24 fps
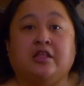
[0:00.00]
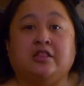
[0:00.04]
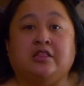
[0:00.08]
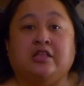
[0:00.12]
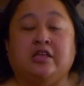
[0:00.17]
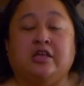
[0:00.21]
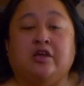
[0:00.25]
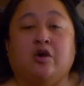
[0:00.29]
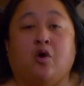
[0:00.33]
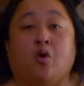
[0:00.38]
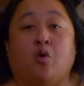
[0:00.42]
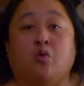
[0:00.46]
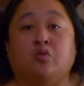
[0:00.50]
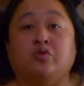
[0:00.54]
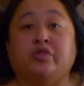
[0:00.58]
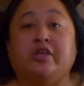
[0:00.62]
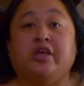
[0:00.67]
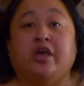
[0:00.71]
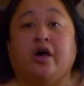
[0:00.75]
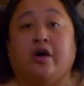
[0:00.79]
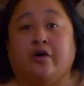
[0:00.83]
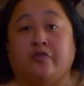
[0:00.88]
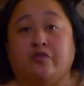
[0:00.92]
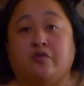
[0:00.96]
the
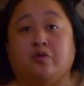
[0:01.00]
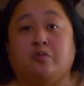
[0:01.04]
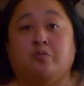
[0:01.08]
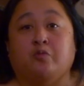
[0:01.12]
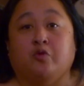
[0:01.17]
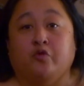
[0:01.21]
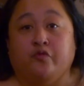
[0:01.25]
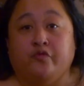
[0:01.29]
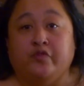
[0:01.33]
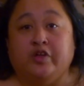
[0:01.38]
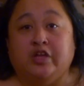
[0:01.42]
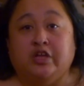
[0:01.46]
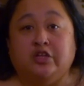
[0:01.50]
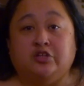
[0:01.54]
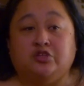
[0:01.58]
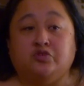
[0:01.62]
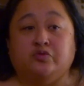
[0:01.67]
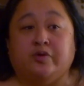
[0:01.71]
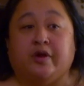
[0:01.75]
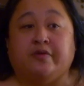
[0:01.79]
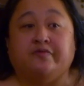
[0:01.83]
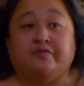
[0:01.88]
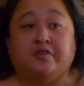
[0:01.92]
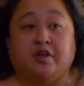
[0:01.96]
only other movie
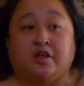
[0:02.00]
to have